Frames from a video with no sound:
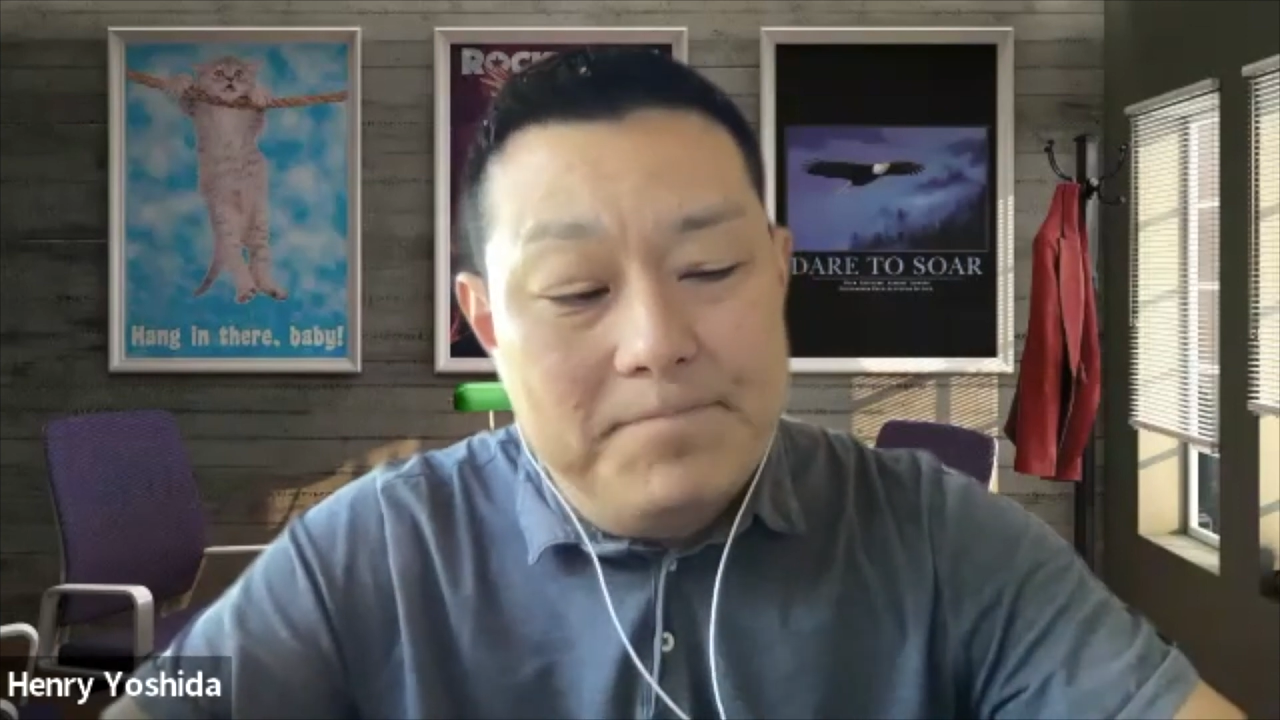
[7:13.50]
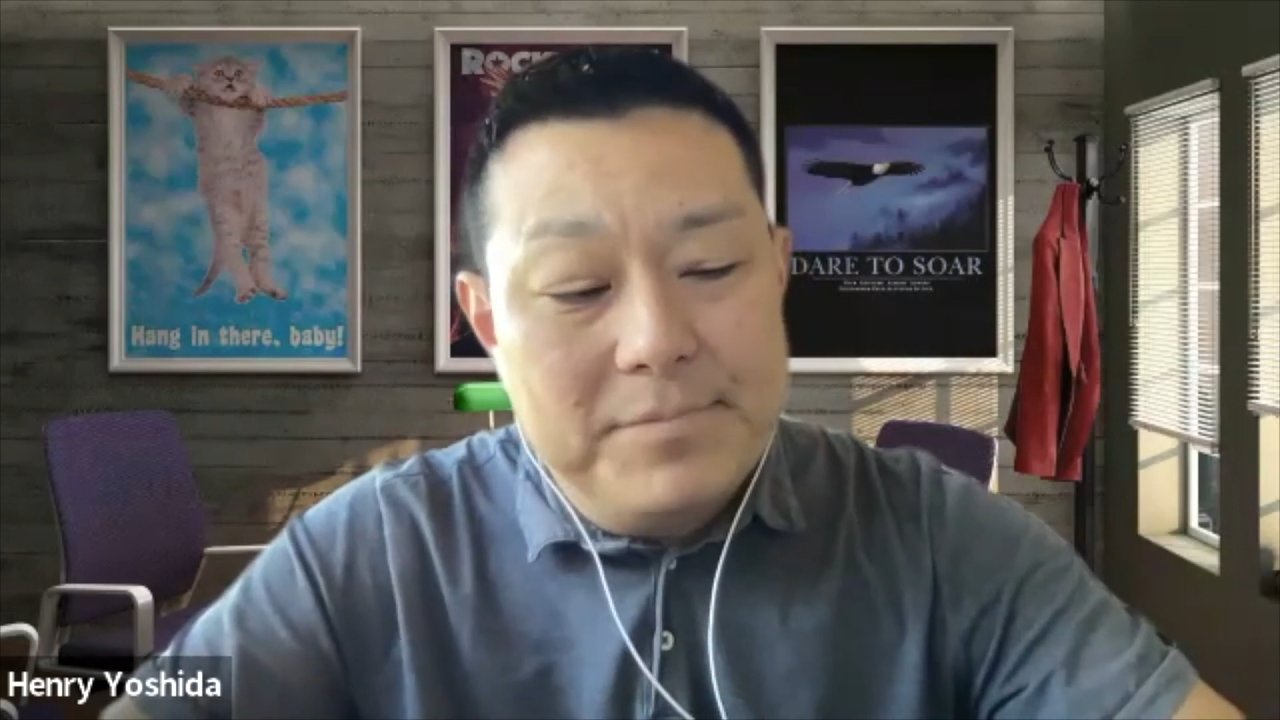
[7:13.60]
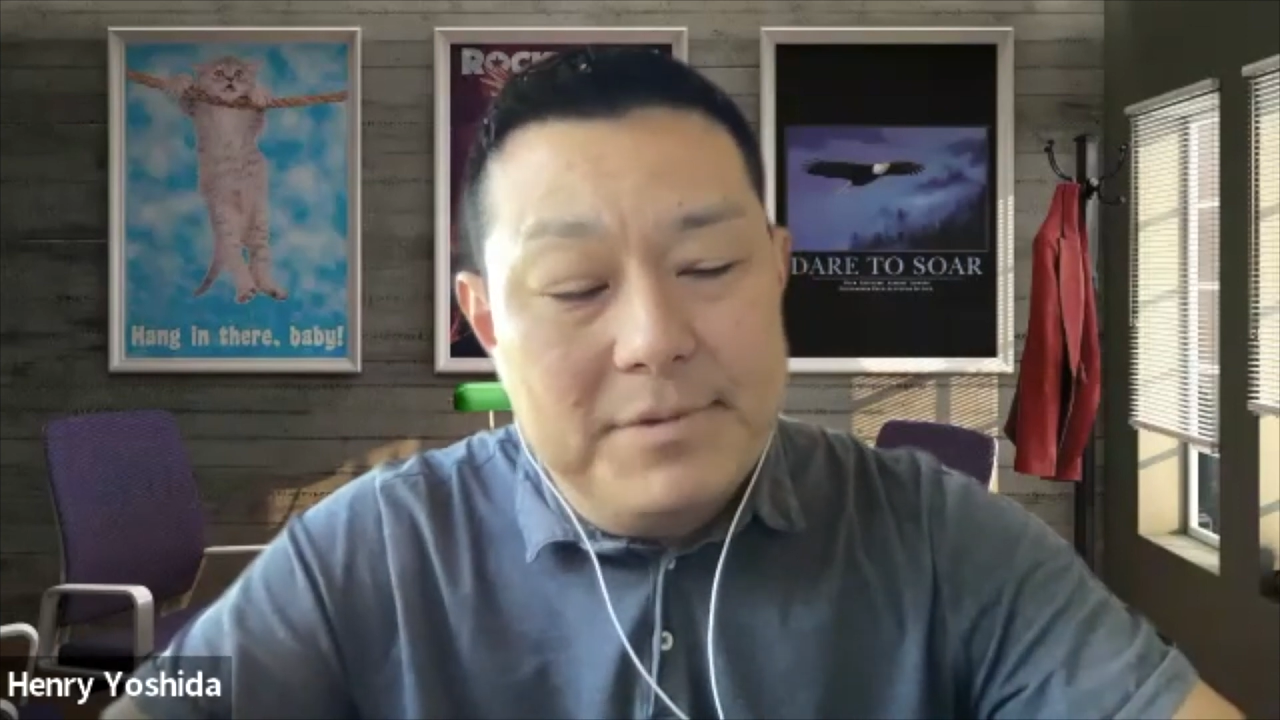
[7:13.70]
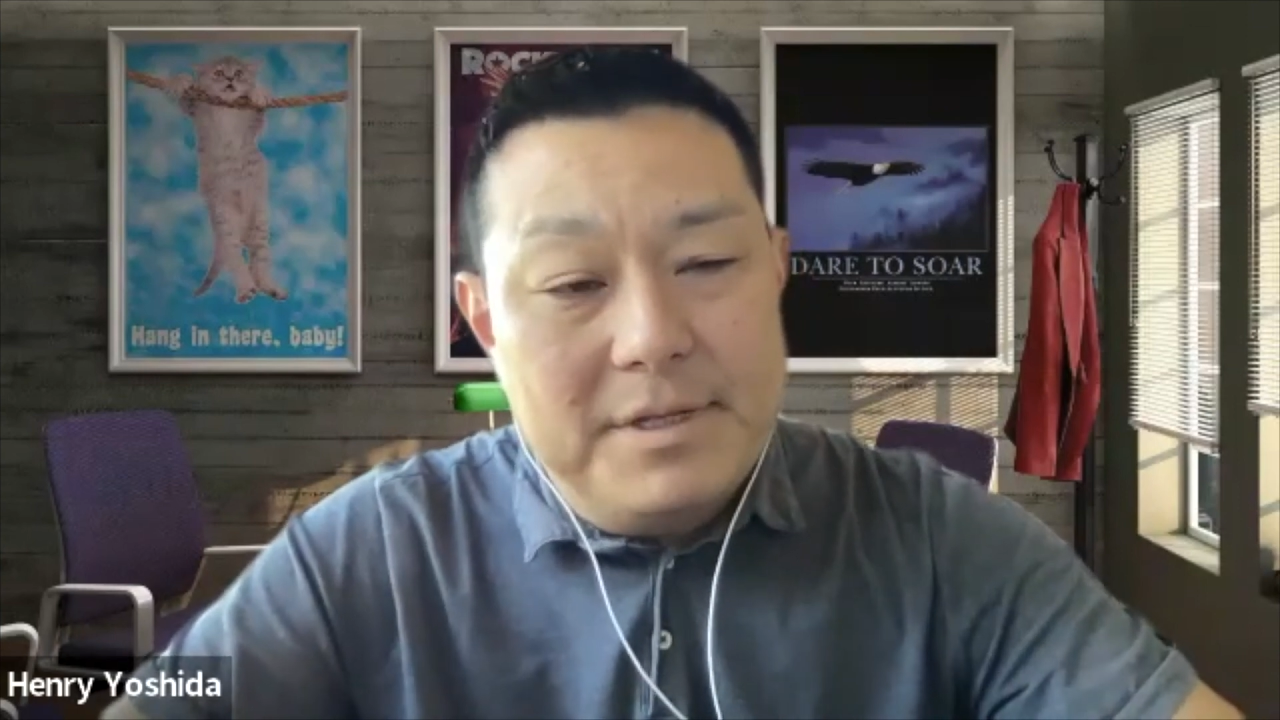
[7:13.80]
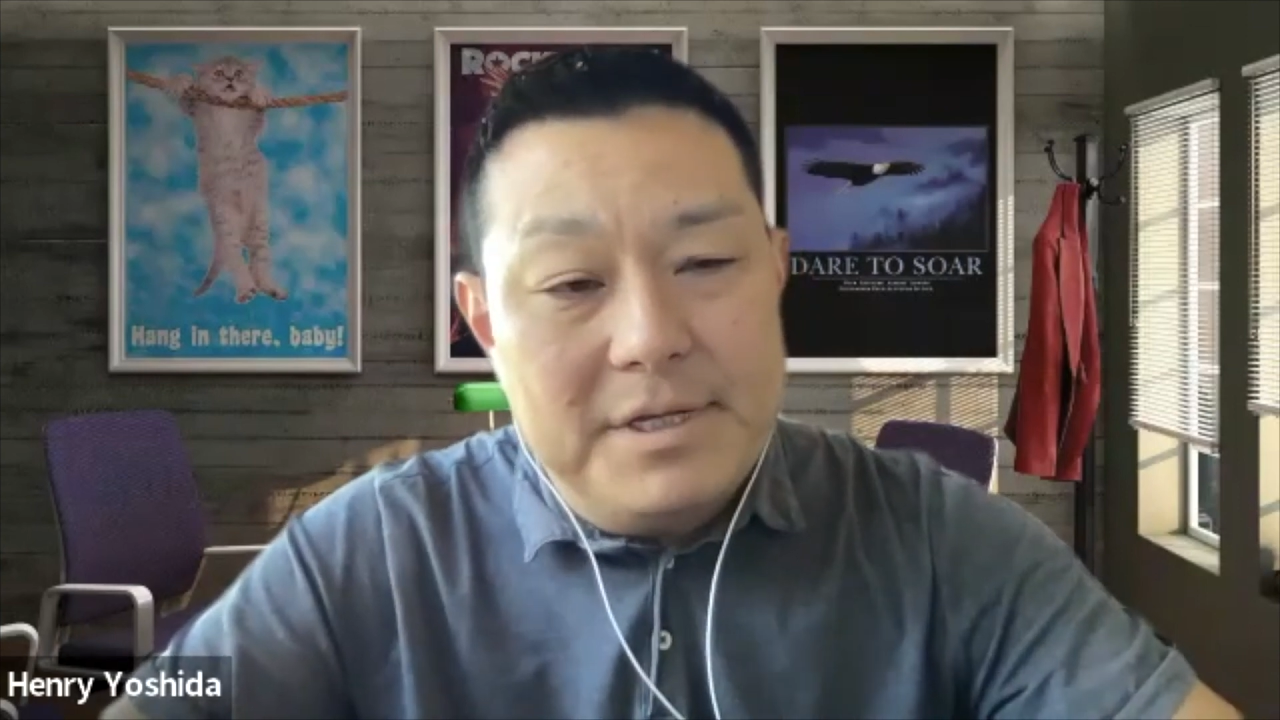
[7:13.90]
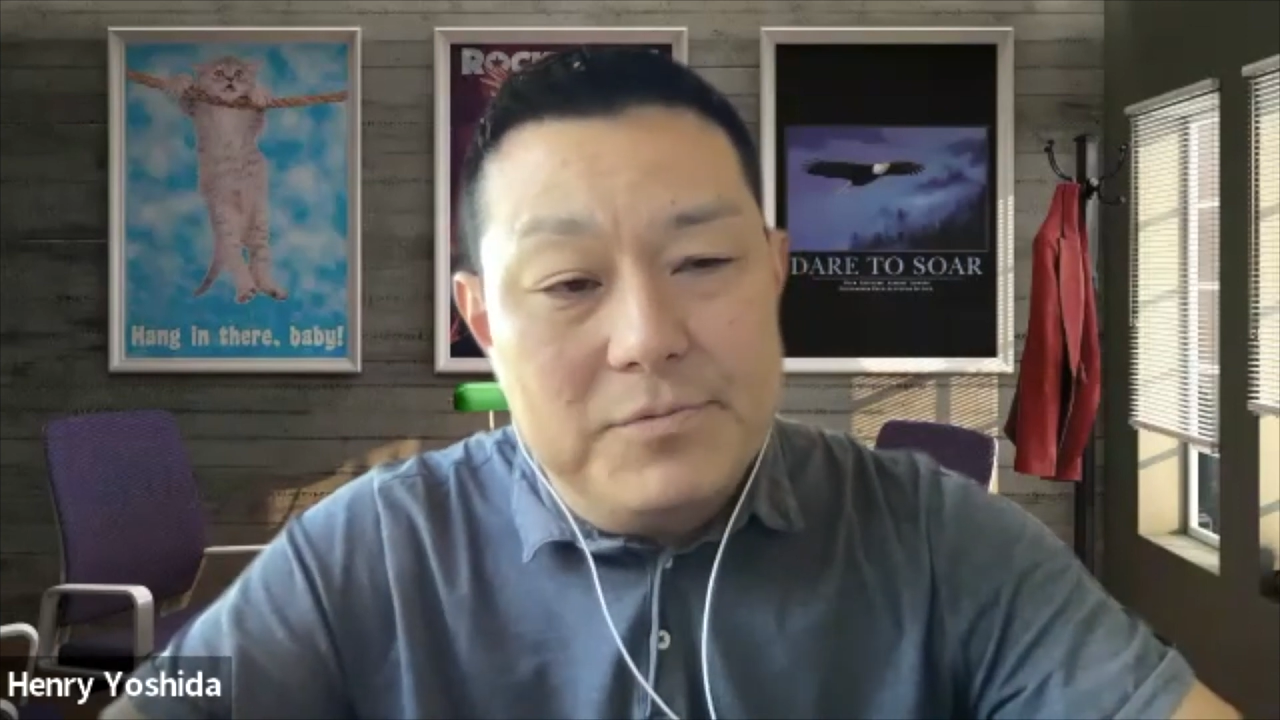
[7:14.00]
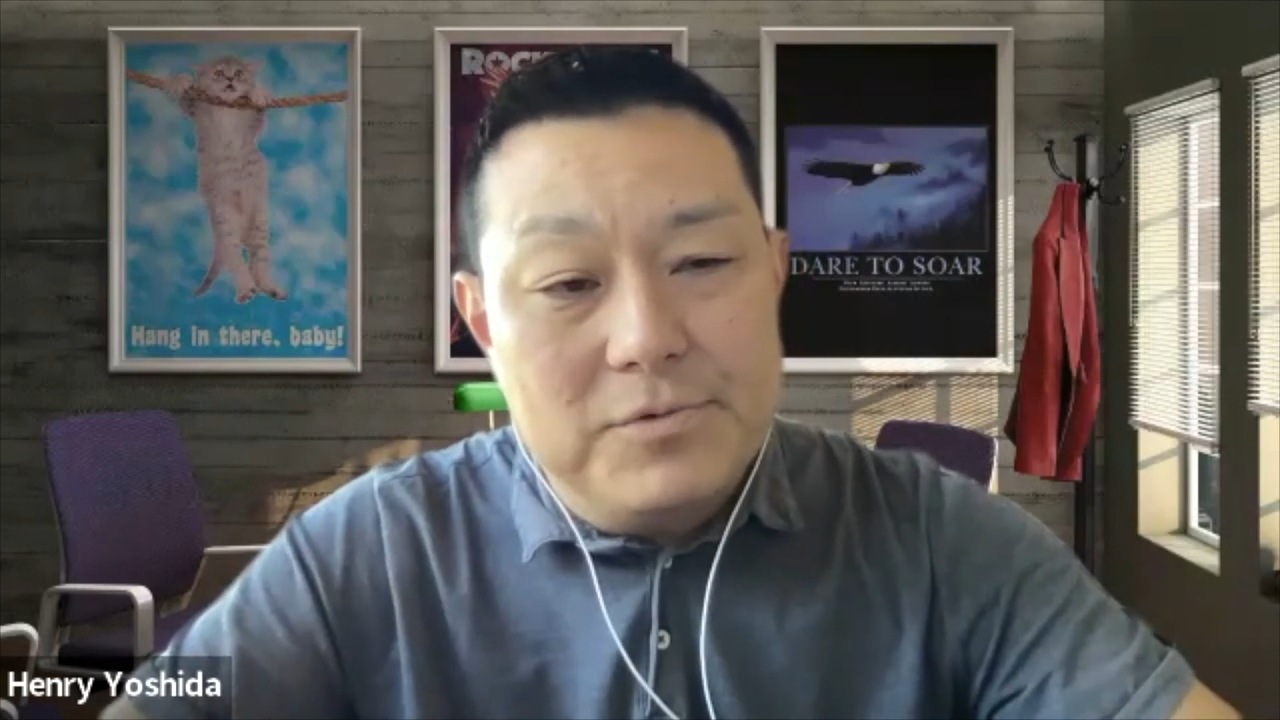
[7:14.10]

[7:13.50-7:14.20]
the